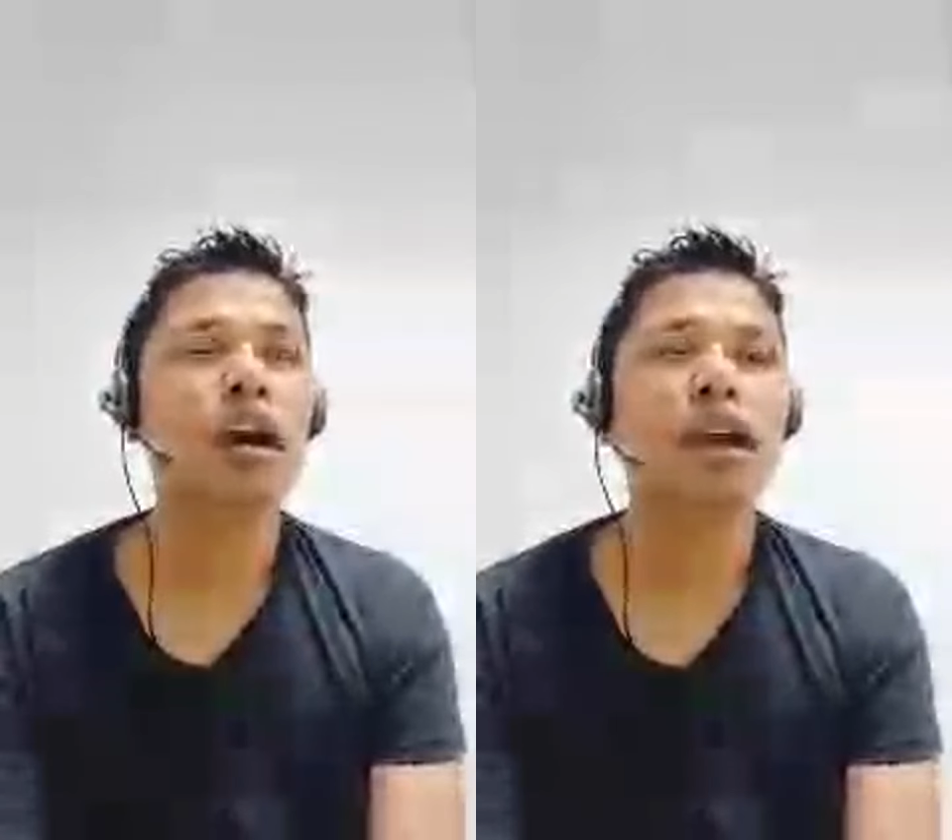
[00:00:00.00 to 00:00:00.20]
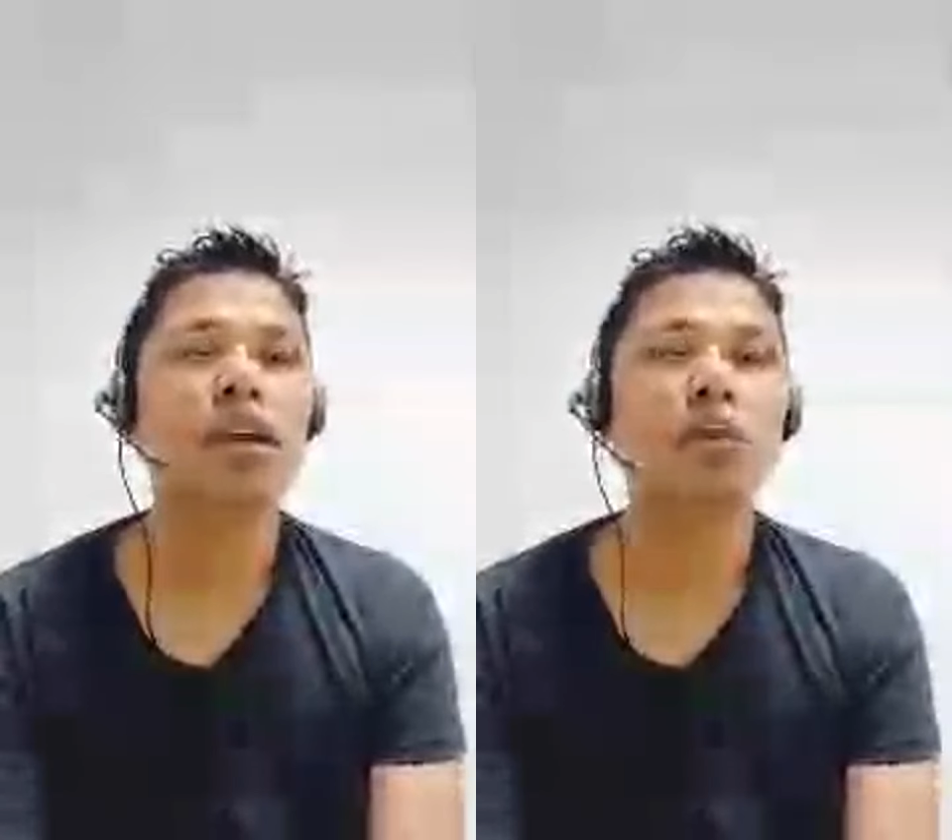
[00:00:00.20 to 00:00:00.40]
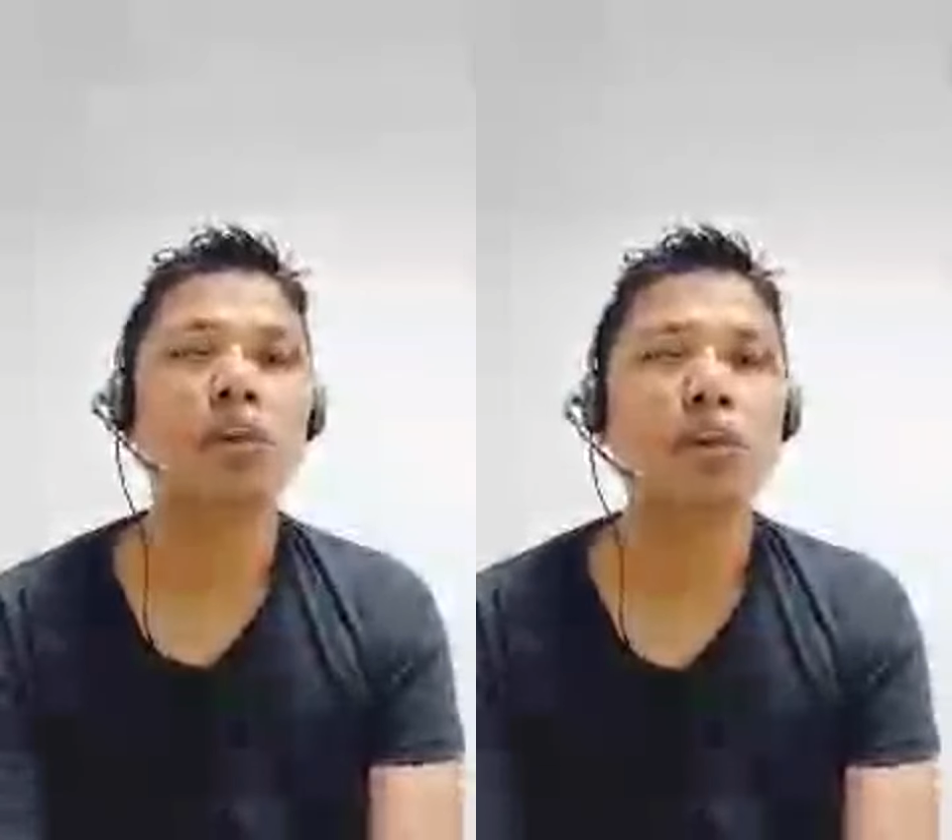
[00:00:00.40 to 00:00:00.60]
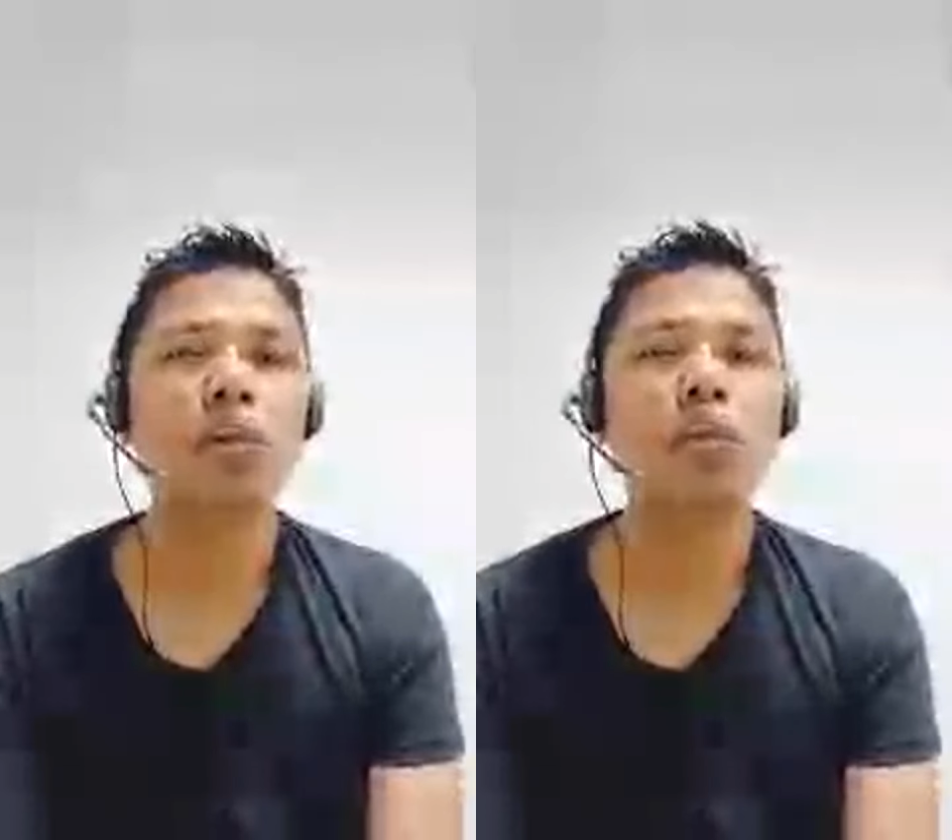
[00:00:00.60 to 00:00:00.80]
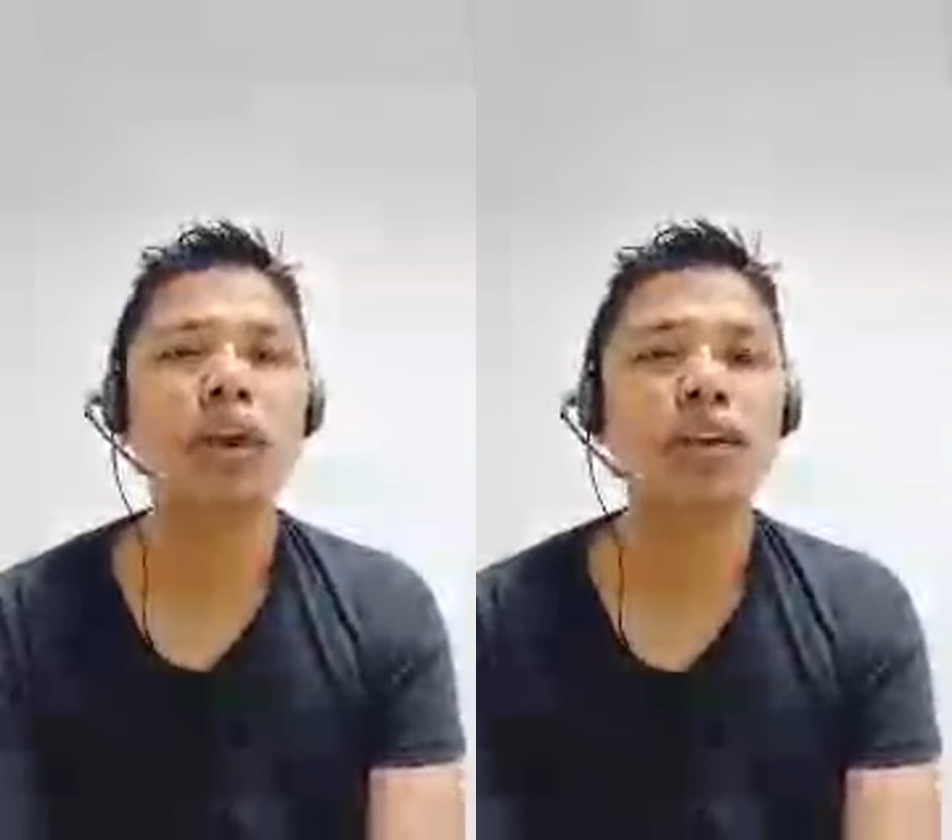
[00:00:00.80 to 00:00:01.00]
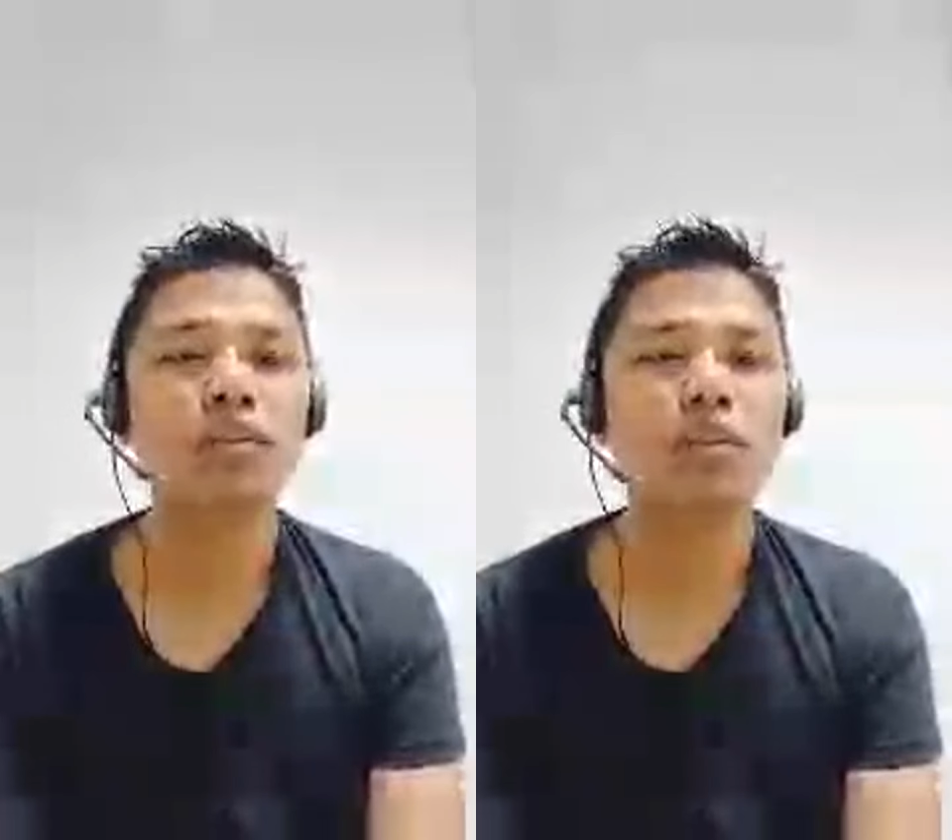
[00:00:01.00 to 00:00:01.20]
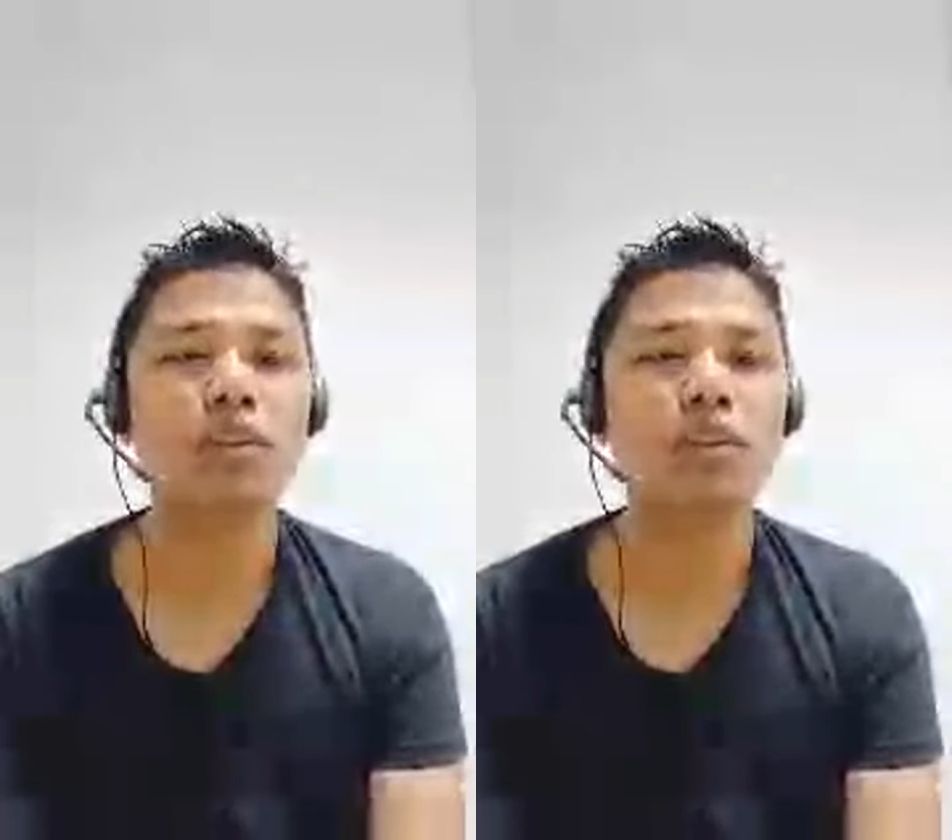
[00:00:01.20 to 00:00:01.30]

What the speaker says: and when we went into the